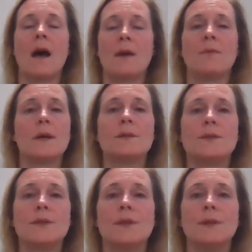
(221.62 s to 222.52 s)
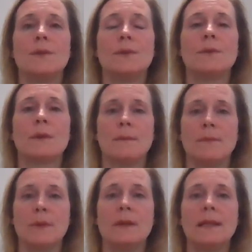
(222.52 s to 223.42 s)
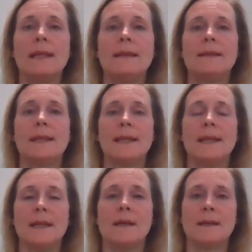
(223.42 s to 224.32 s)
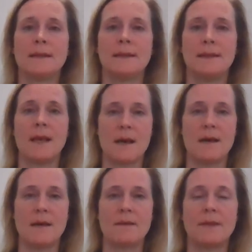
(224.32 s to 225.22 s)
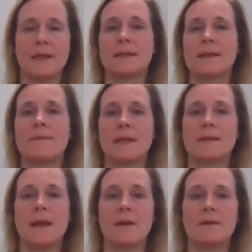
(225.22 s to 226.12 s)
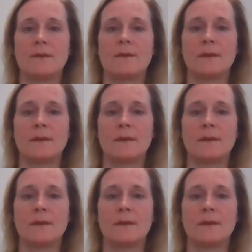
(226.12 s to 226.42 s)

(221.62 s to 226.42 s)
I want to completely love and accept myself.